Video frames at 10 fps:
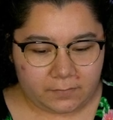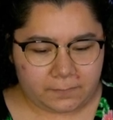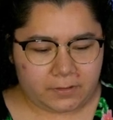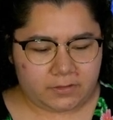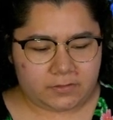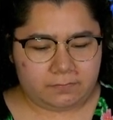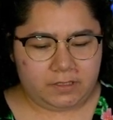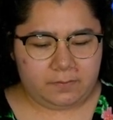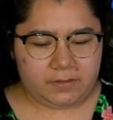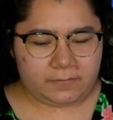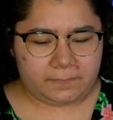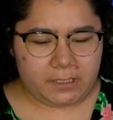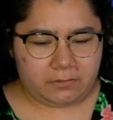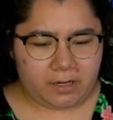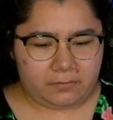First, we must
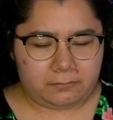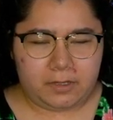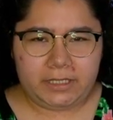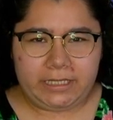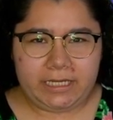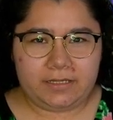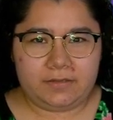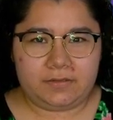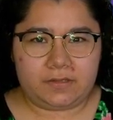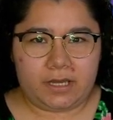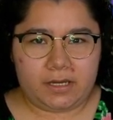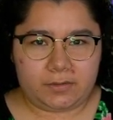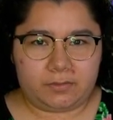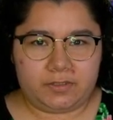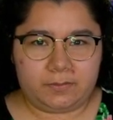figure out what is a
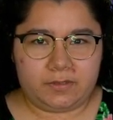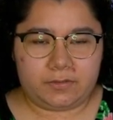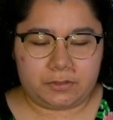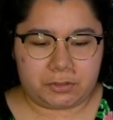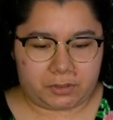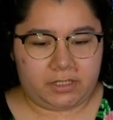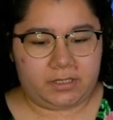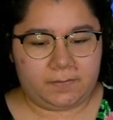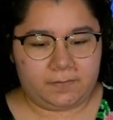Christmas tree.